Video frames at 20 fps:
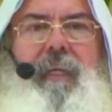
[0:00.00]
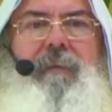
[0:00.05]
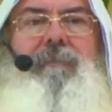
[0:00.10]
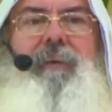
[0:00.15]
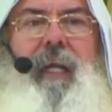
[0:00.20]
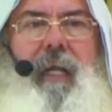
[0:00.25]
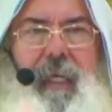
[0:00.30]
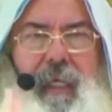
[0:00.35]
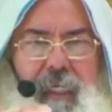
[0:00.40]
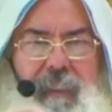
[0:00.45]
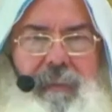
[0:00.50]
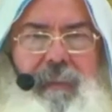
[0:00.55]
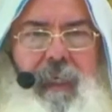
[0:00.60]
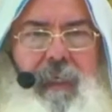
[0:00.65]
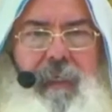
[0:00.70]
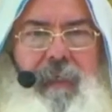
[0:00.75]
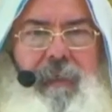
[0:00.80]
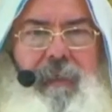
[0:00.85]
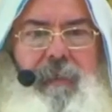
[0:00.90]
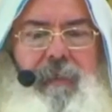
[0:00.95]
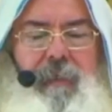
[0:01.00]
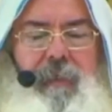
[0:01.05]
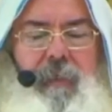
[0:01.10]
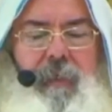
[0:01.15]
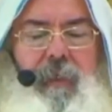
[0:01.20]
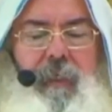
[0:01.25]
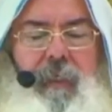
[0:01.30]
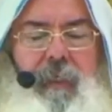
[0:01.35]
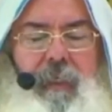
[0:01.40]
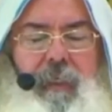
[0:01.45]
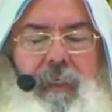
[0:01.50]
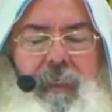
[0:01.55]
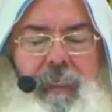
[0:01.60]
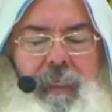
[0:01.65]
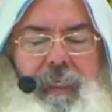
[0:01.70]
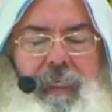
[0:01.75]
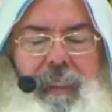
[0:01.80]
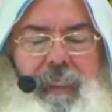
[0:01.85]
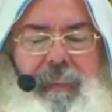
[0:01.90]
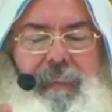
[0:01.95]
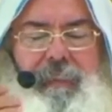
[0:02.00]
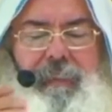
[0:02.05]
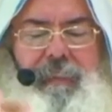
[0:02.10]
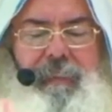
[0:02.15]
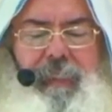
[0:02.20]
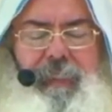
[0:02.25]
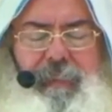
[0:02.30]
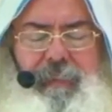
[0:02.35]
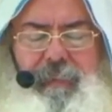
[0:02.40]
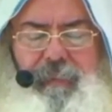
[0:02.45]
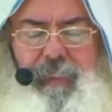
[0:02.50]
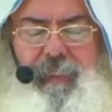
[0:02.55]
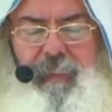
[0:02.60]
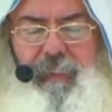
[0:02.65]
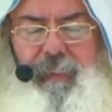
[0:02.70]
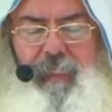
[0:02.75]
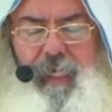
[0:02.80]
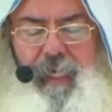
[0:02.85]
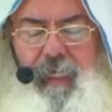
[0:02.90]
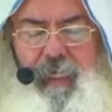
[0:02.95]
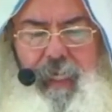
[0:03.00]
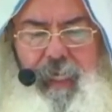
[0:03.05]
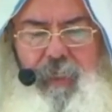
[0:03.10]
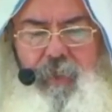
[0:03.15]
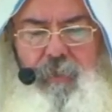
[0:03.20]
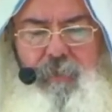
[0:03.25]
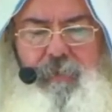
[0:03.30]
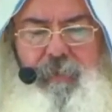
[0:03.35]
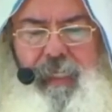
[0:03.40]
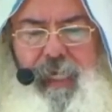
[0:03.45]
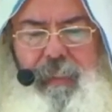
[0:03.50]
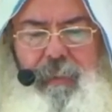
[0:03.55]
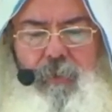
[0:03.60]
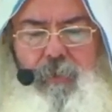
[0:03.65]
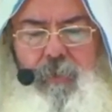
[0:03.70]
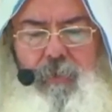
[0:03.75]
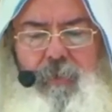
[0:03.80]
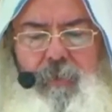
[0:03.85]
I go out from the idea, people, they think